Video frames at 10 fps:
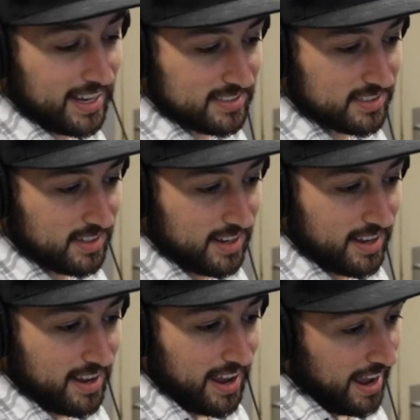is.
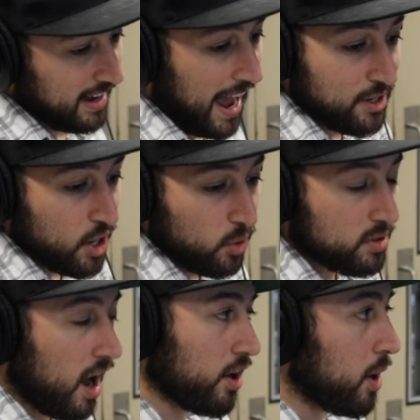And I know
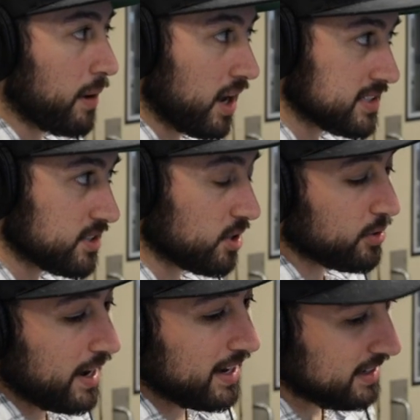not all bosses are
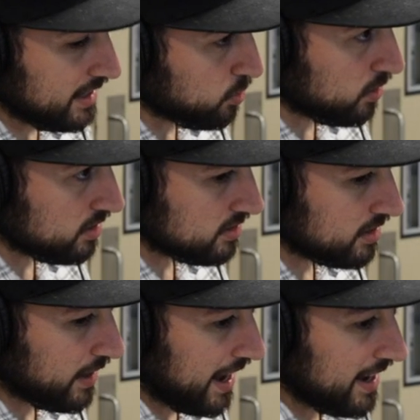created equal,
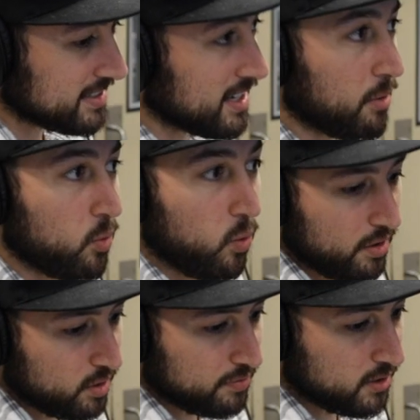okay? Yeah. Some are
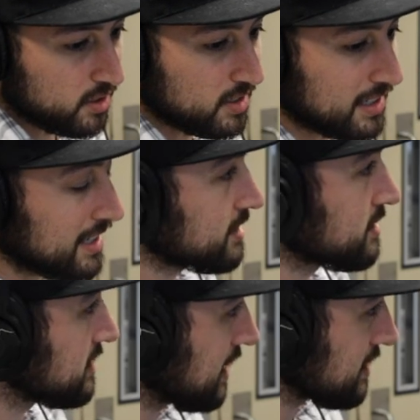wonderful,
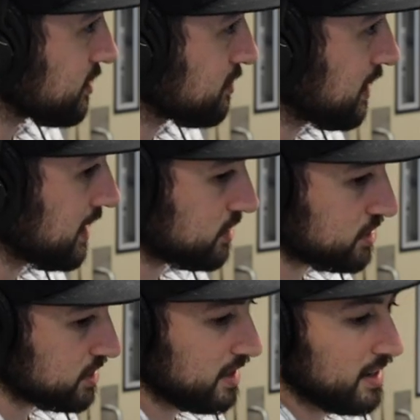others not so
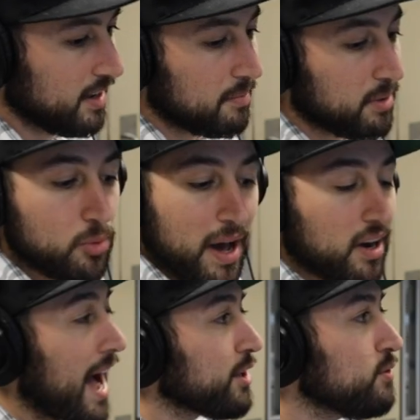much. Uh-huh. But no matter
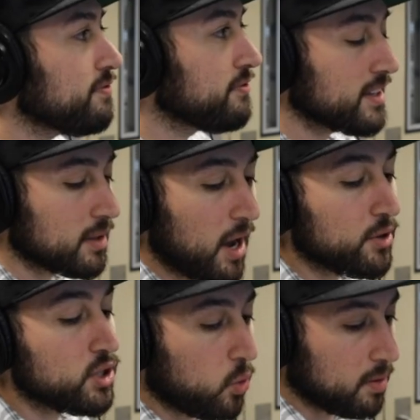how you feel about
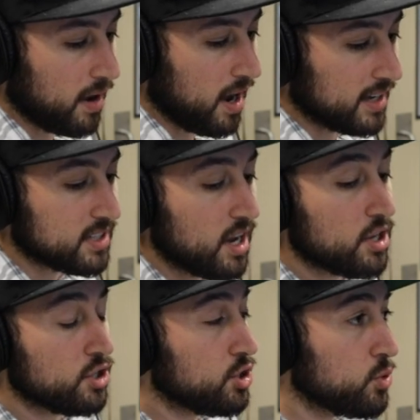your boss,
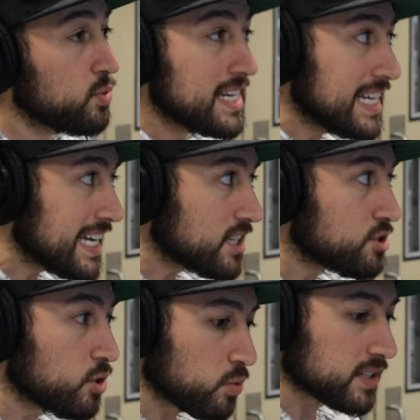you need
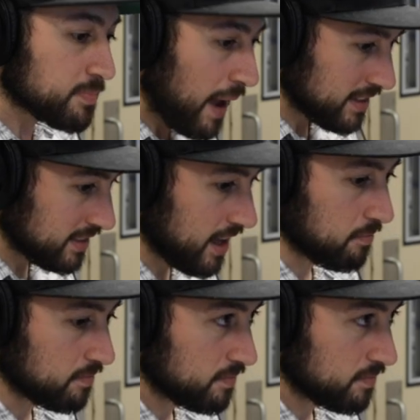to respect them.